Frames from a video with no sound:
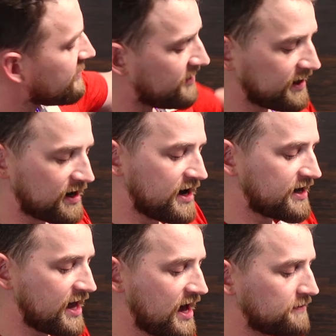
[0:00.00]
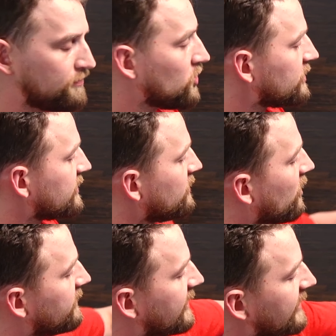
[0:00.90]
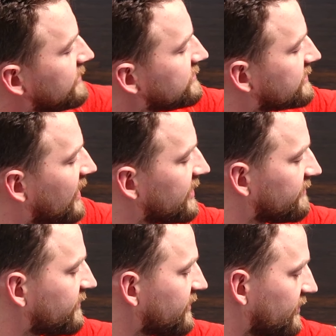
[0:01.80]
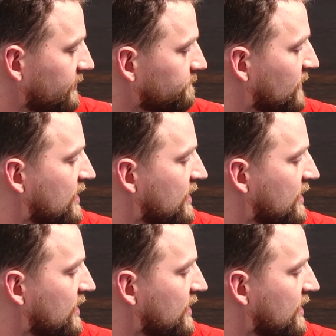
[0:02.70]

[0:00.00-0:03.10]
that I can put on the inside of here